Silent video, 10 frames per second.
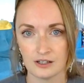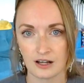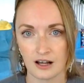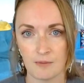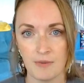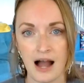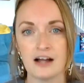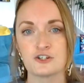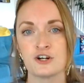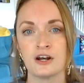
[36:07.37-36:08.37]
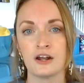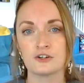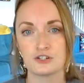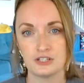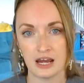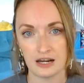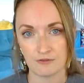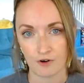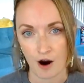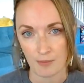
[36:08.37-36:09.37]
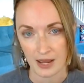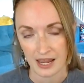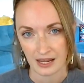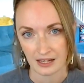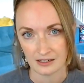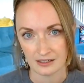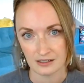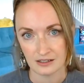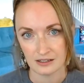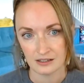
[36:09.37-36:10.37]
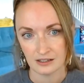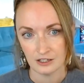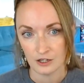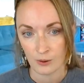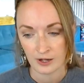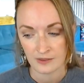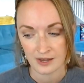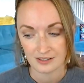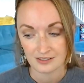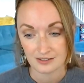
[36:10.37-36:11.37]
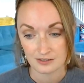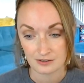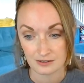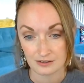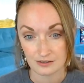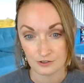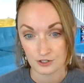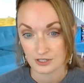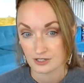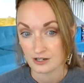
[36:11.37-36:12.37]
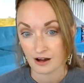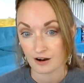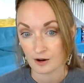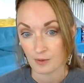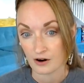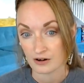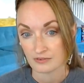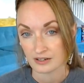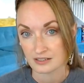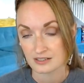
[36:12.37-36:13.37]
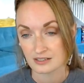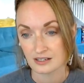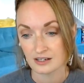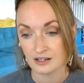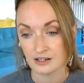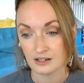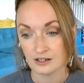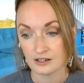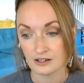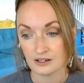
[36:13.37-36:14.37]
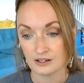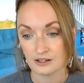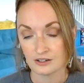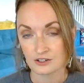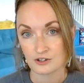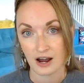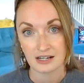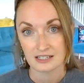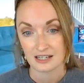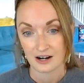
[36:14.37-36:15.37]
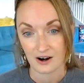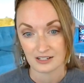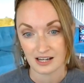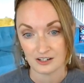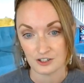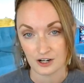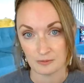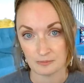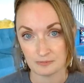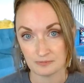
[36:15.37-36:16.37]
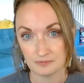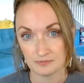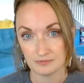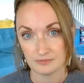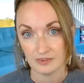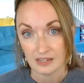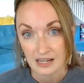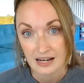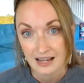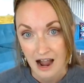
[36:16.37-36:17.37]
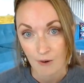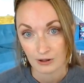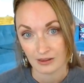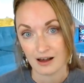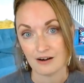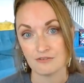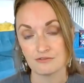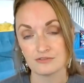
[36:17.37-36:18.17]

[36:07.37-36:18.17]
compassion and understanding for our pain, knowing that it's just a younger part of us trying to get our attention, needing our love,